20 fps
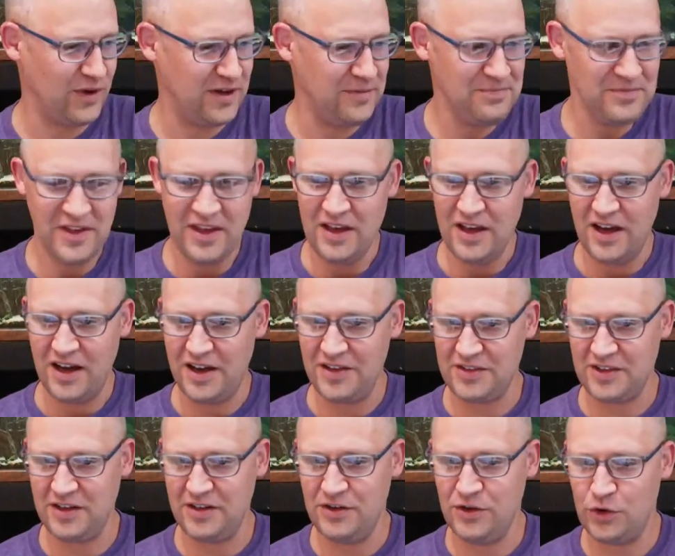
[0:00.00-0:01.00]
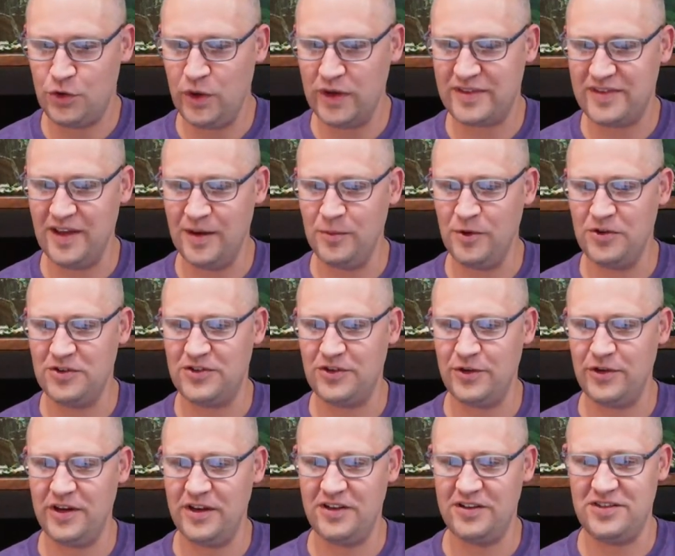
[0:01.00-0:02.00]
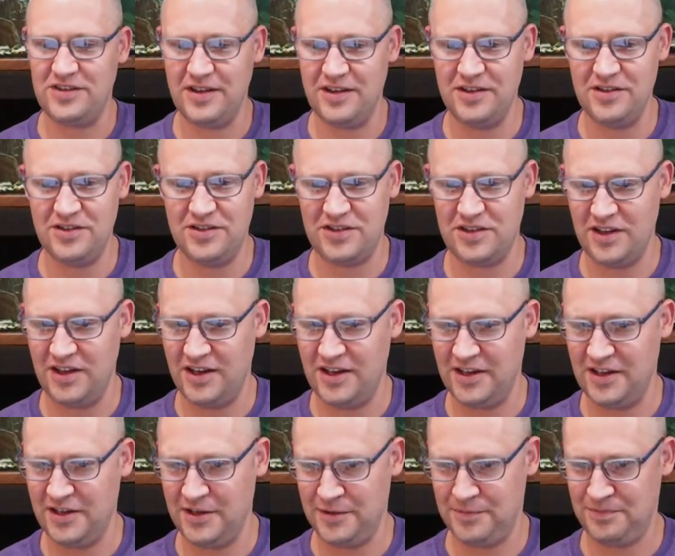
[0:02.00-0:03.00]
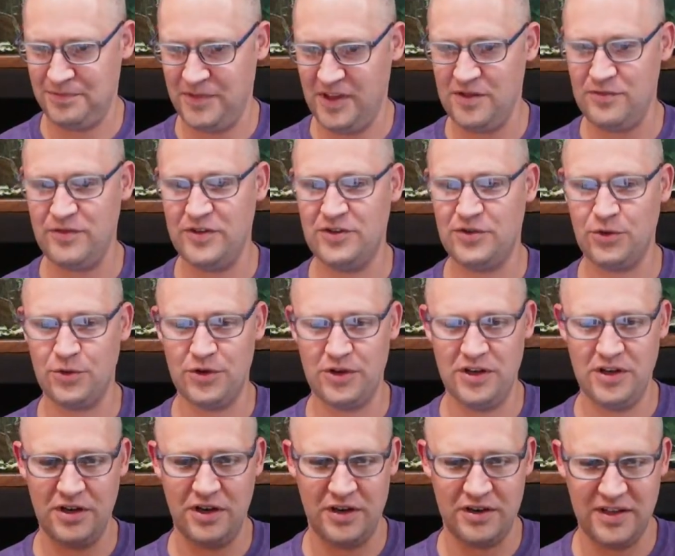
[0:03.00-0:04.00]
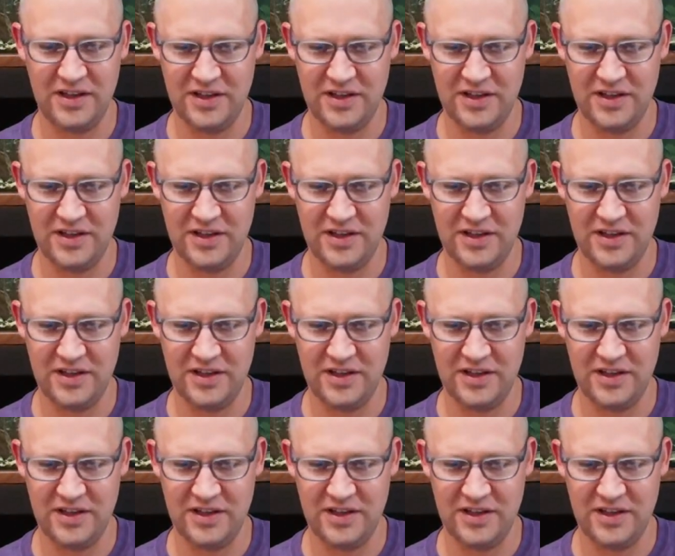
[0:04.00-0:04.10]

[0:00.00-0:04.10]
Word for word: Anyway, I was going to do a quick demo and show you how to change inventory